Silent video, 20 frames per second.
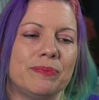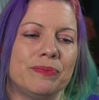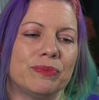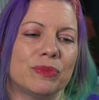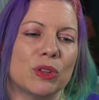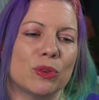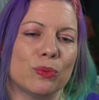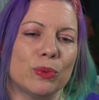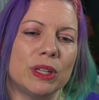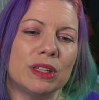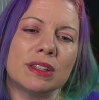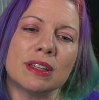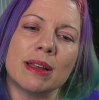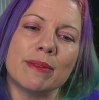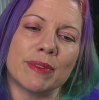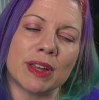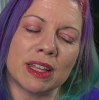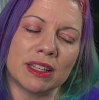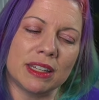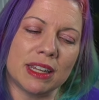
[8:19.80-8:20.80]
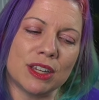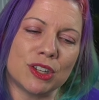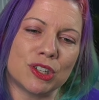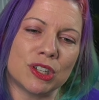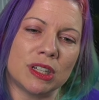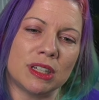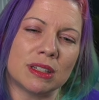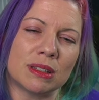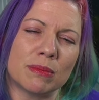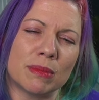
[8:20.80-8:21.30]
Real-time
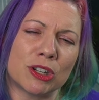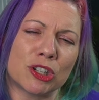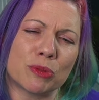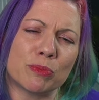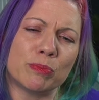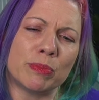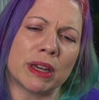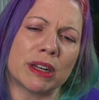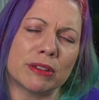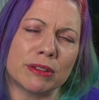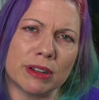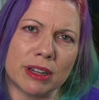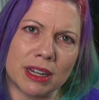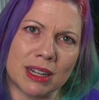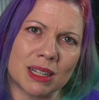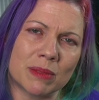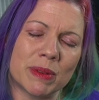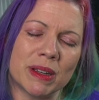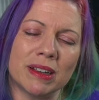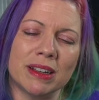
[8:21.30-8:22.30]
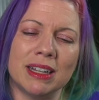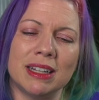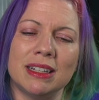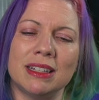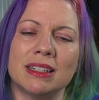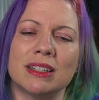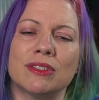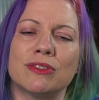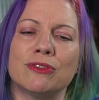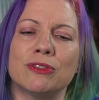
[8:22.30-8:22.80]
validation is a much better
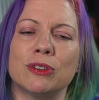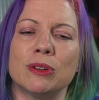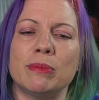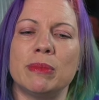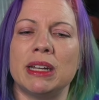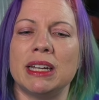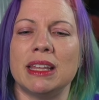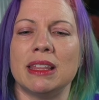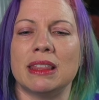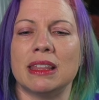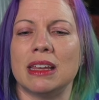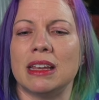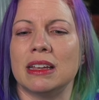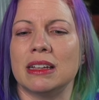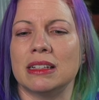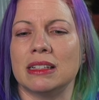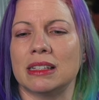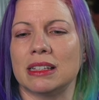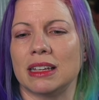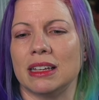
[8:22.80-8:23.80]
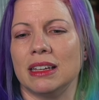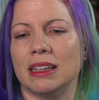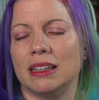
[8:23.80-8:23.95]
experience for many things.